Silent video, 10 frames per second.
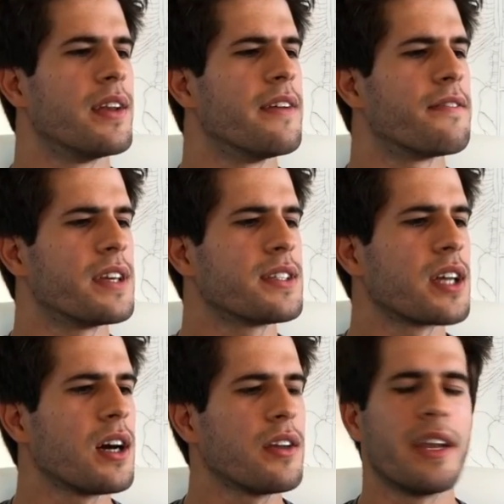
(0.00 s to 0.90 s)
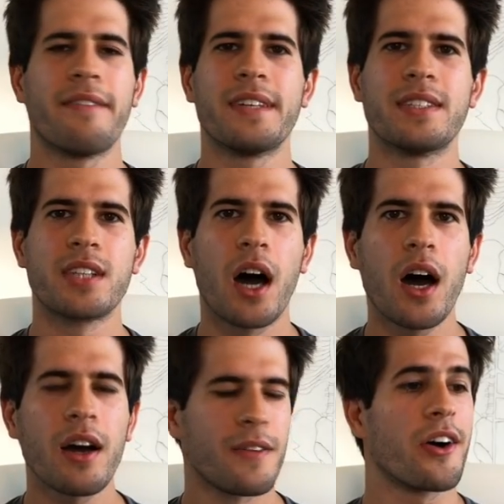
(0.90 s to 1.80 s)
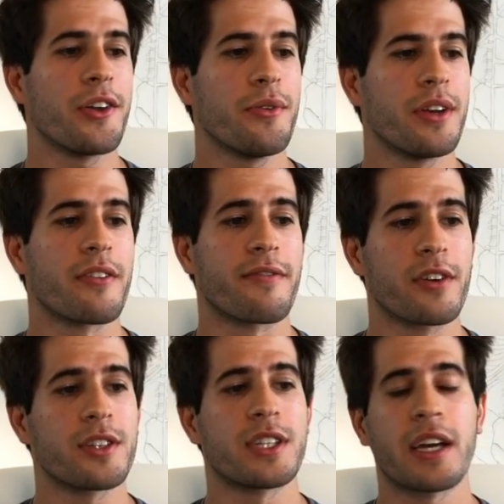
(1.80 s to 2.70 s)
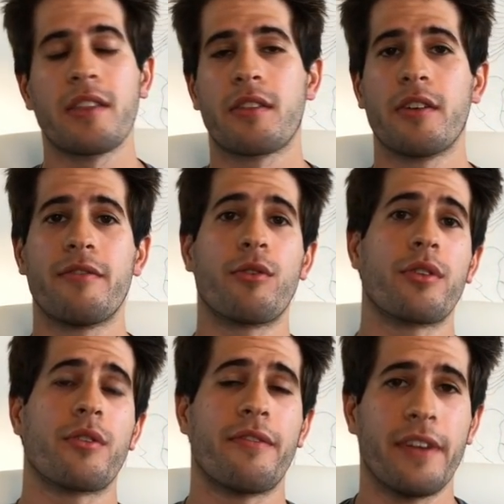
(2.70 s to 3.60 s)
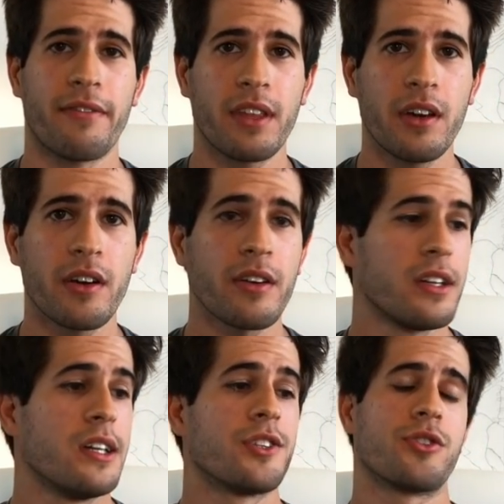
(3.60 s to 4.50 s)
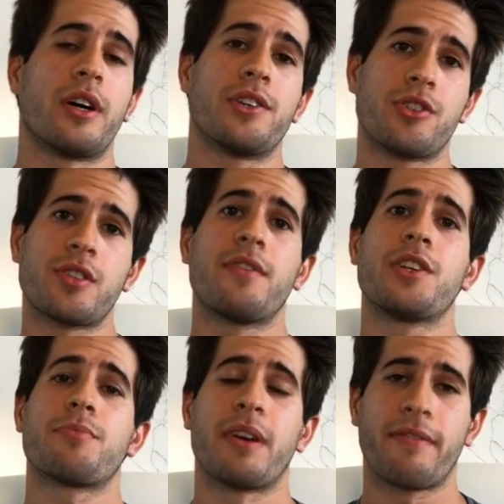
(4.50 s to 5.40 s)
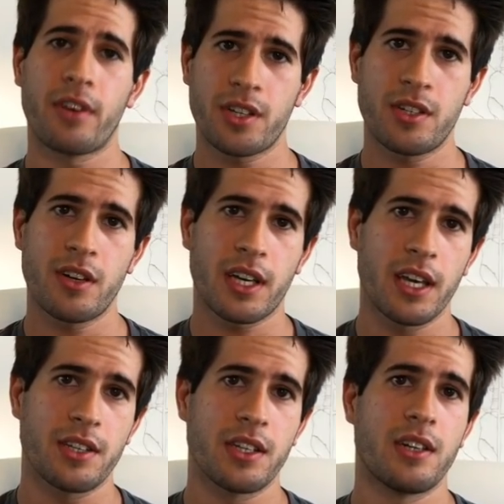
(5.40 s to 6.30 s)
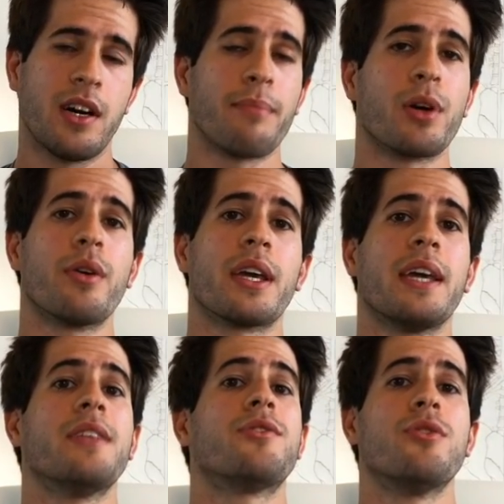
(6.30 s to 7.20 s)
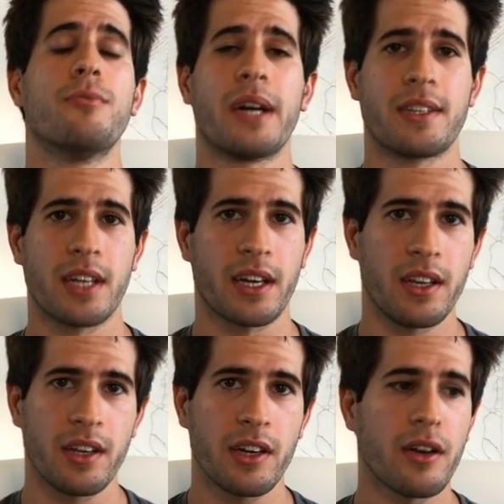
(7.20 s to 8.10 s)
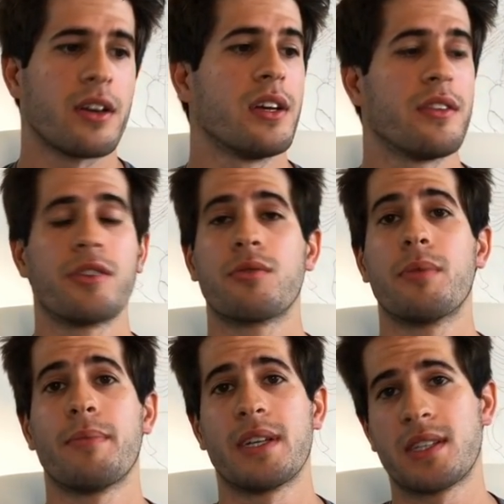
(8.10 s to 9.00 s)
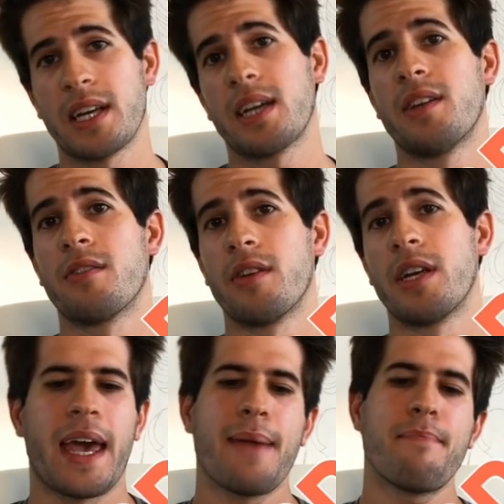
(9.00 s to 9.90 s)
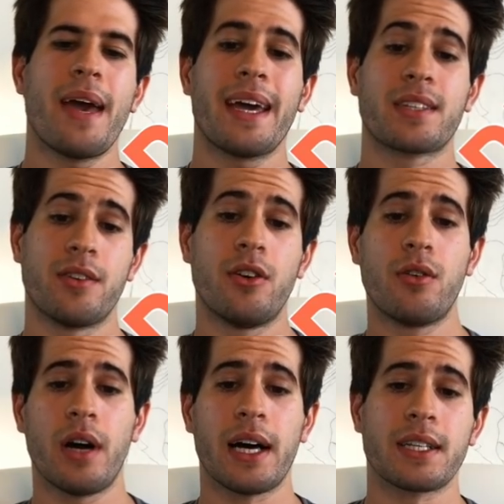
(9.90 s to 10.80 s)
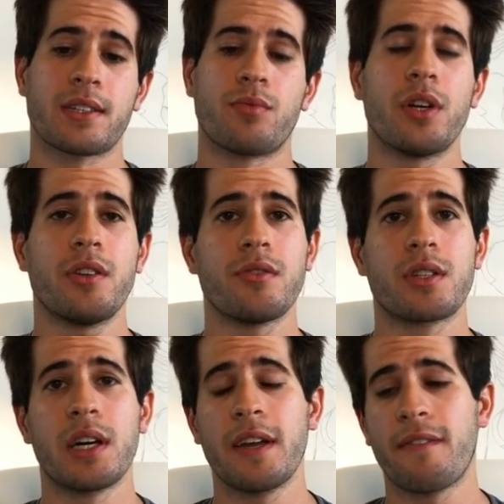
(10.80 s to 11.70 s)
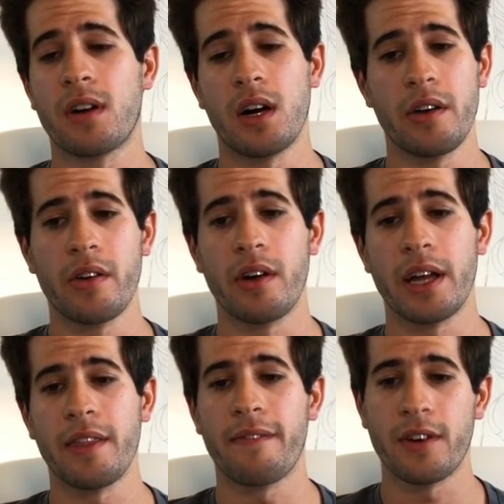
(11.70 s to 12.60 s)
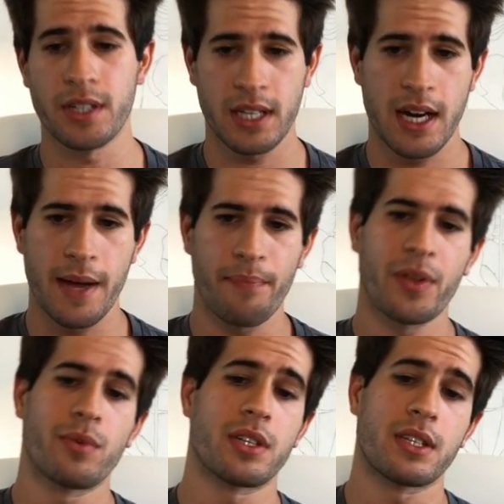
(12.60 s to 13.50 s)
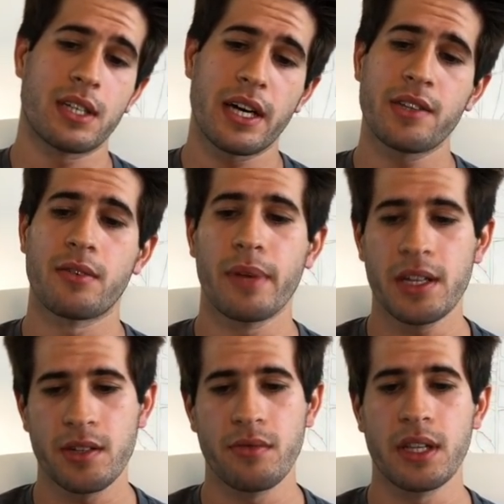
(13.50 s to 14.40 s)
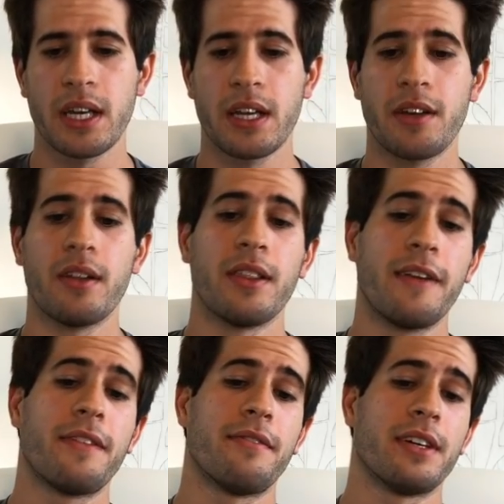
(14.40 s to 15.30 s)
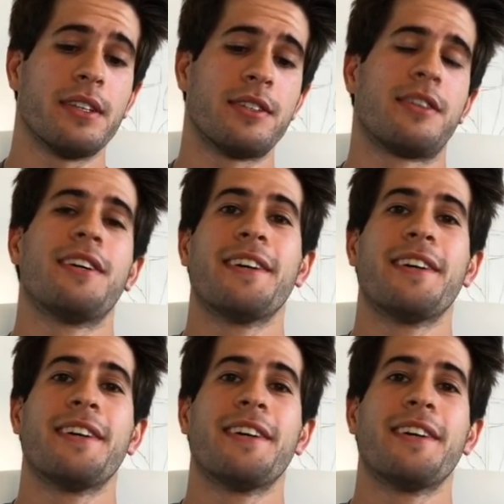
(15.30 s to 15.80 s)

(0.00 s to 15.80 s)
Nafisa, are you in your first, second, third, fourth, or fifth year? So I just finished my first year at KCL. I'm going into my second year. This will be my second degree. MXO asks, what did you study for undergrad the first time? Was it science or medicine related? Love the vids.